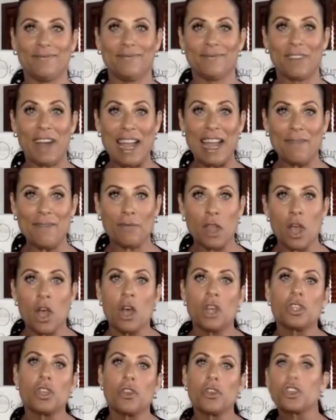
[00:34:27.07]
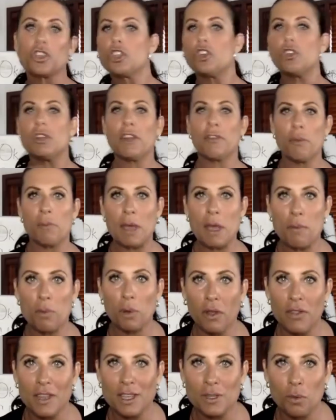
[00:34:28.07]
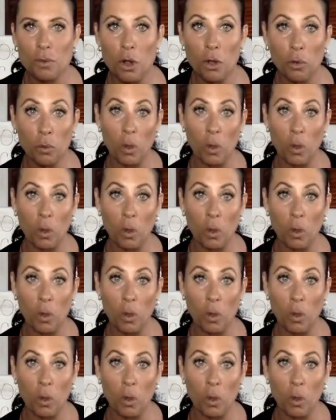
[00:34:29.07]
right? So there's two different people in this world.